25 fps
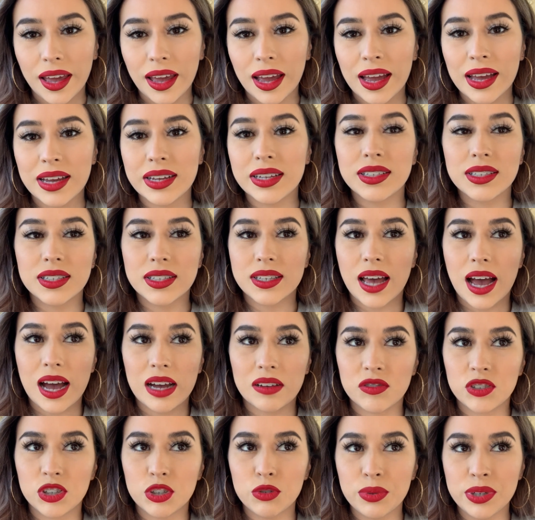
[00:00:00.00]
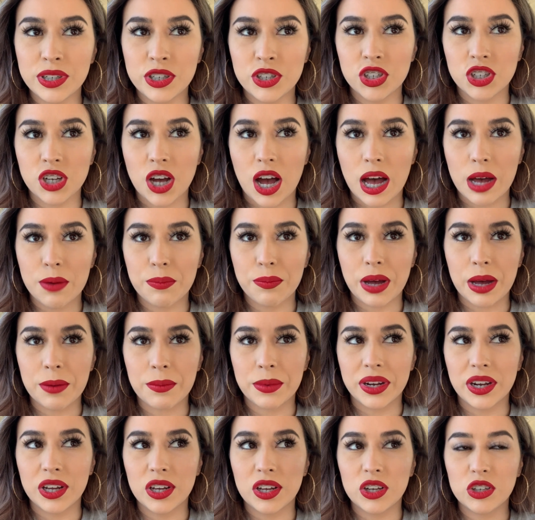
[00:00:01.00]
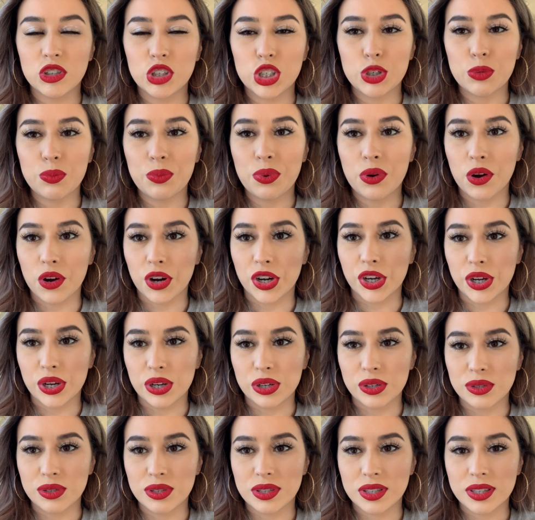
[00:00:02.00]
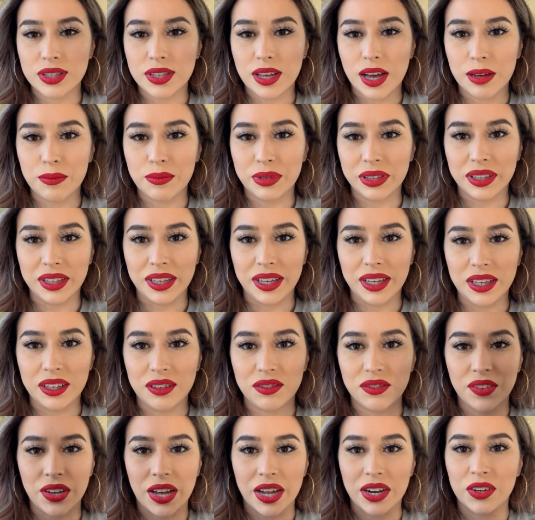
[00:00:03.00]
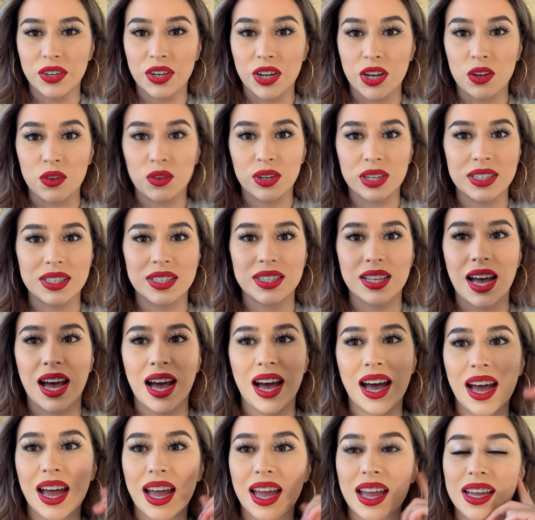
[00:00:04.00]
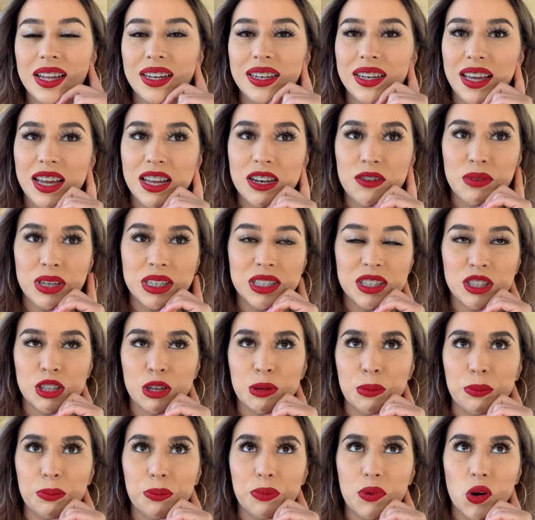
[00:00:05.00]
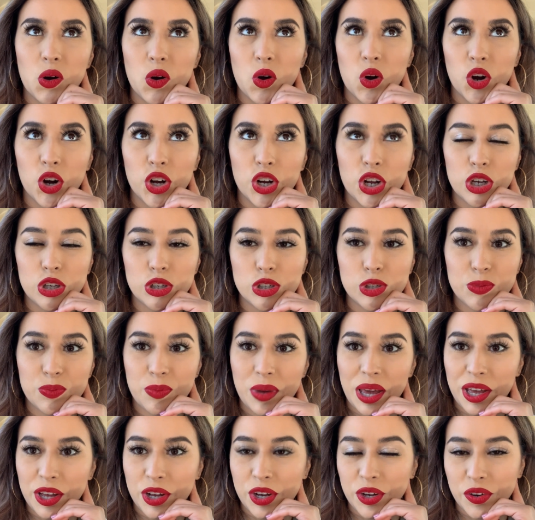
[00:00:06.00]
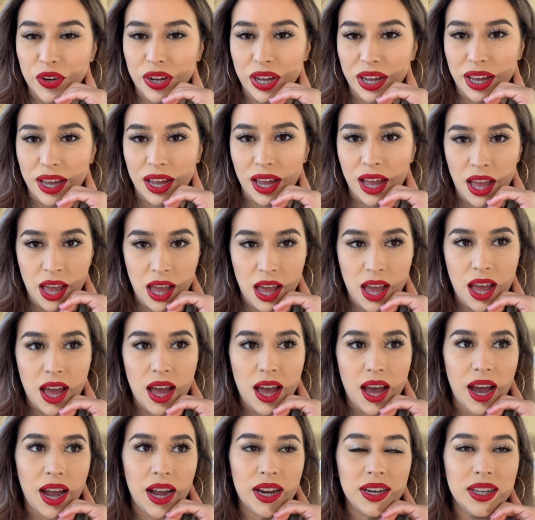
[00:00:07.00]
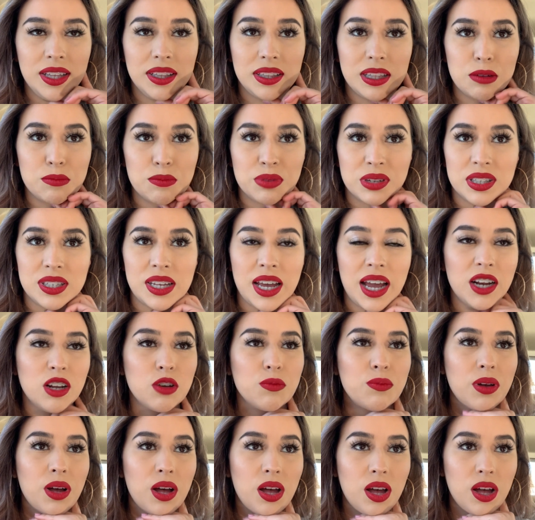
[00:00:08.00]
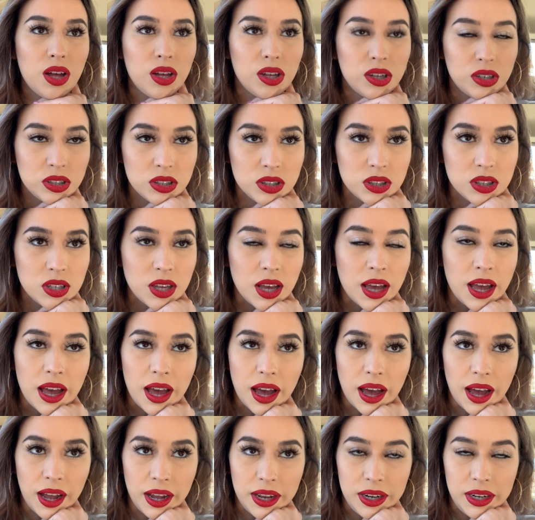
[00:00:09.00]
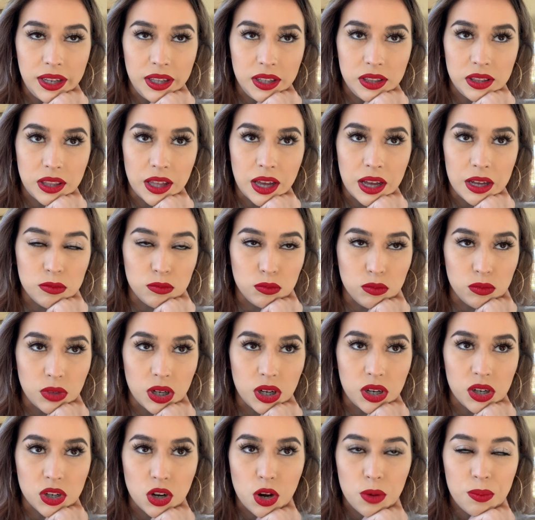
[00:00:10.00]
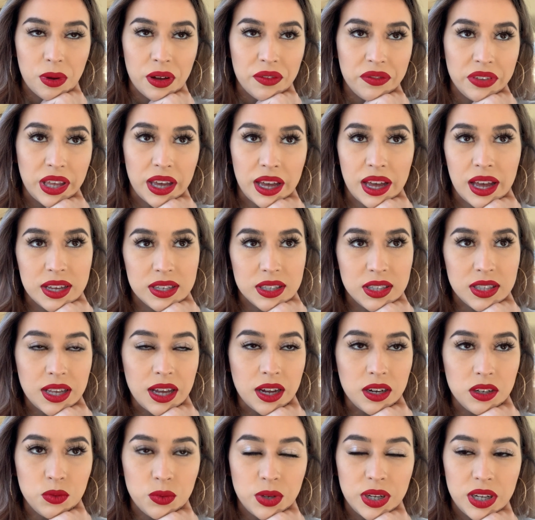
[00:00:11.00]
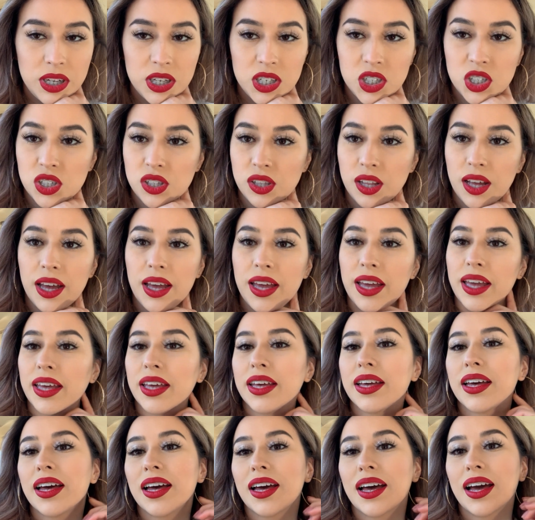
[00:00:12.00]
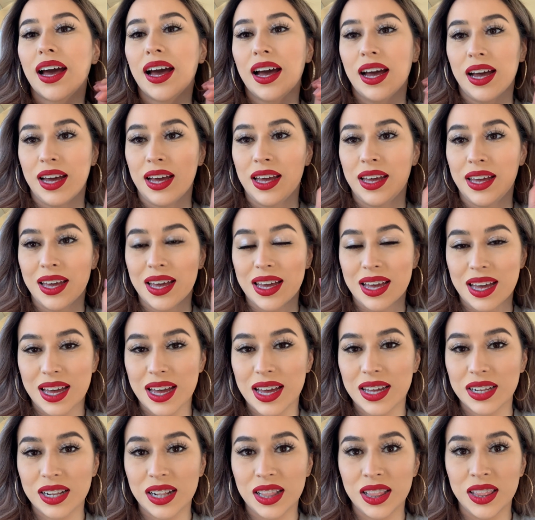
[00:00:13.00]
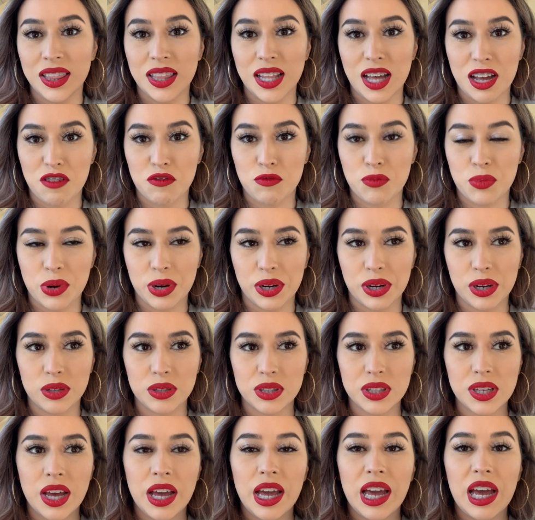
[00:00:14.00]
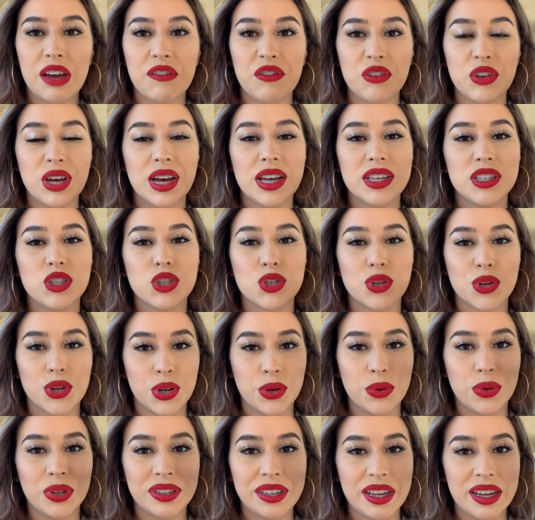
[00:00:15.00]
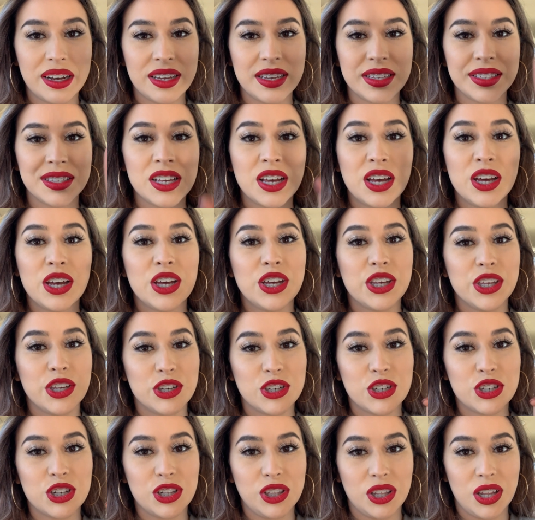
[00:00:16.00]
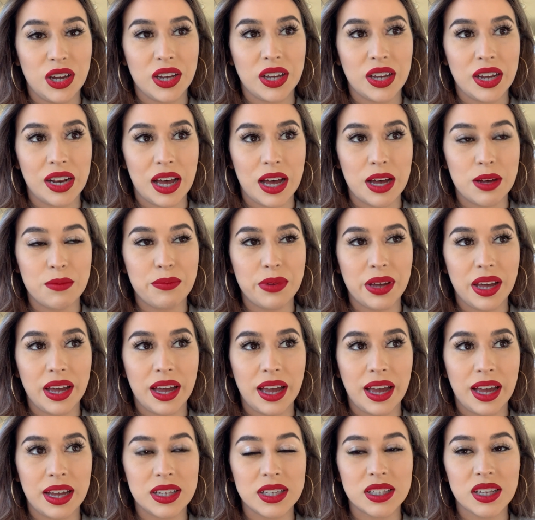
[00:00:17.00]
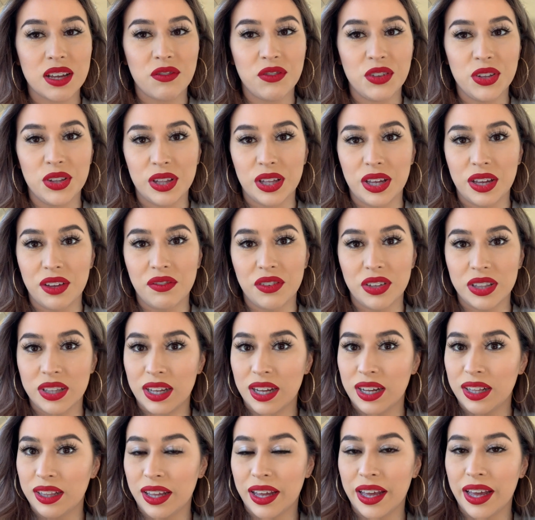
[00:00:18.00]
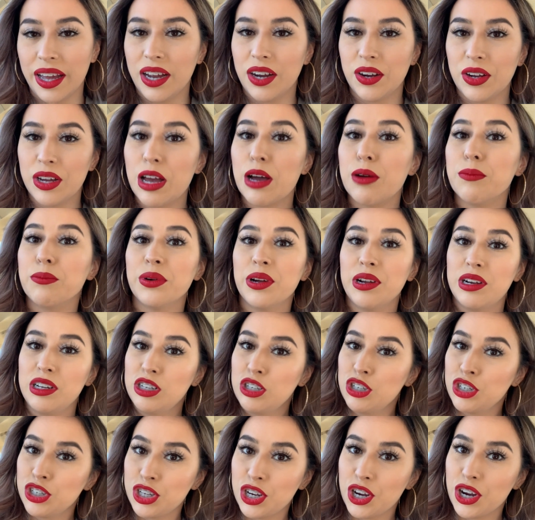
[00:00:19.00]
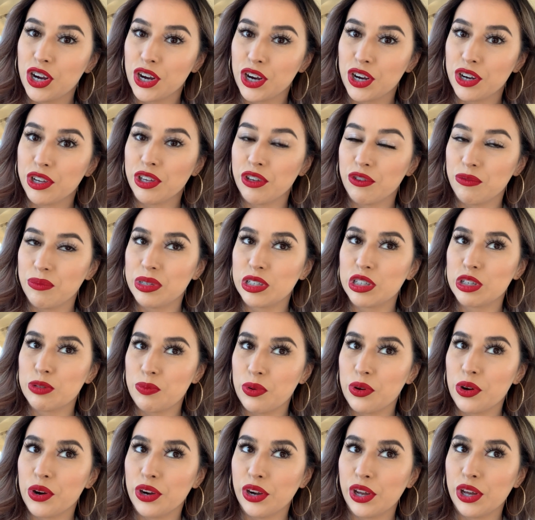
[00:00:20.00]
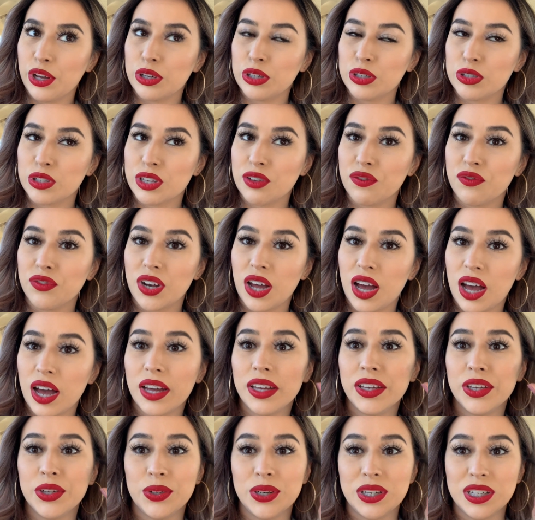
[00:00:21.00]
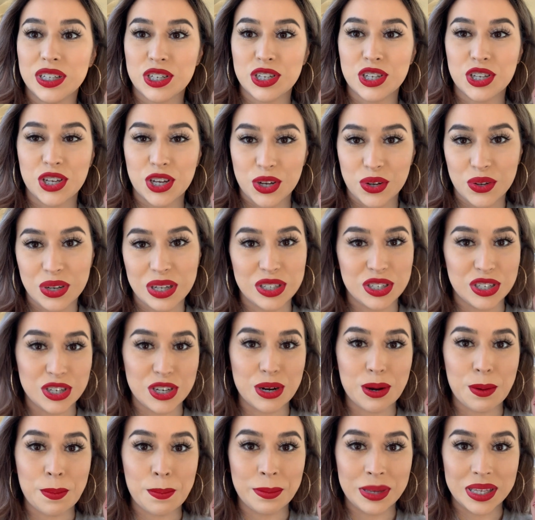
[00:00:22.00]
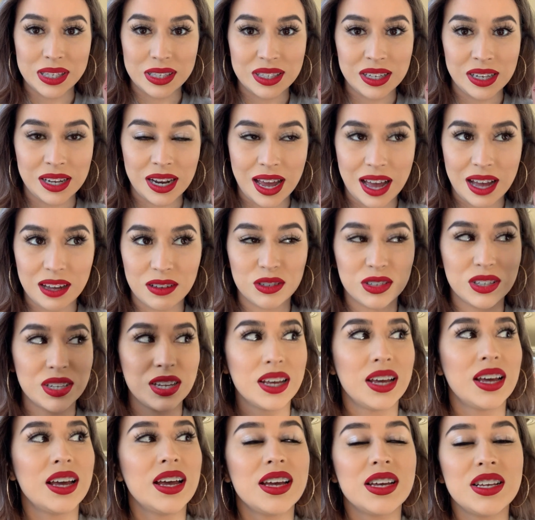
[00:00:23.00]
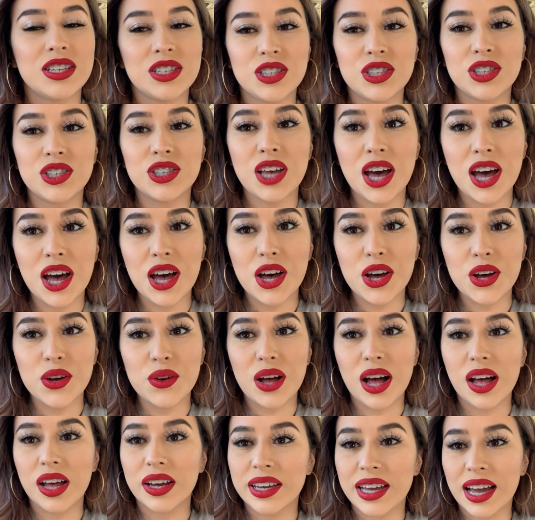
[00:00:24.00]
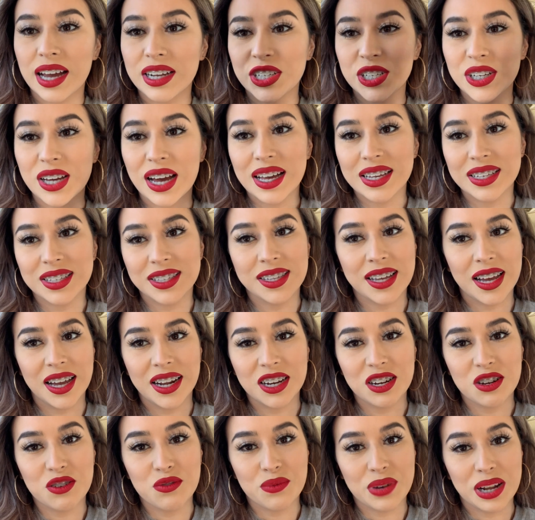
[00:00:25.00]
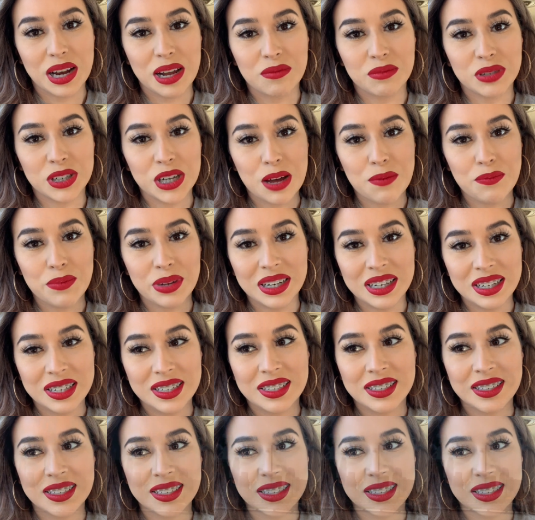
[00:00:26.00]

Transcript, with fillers: And after we shop, I'm gonna go to Porto's, I believe. I don't know, cause I need me some Porto's bakery. I need them potato balls. I need them ropa vieja sandwich. Like I love Portos. If you guys don't know what that is, you should look it up. And if you live in the LA area, I'm pretty sure you've been to Portos. If not, you need to go because you're missing out. So I'll catch you guys later when I'm shopping.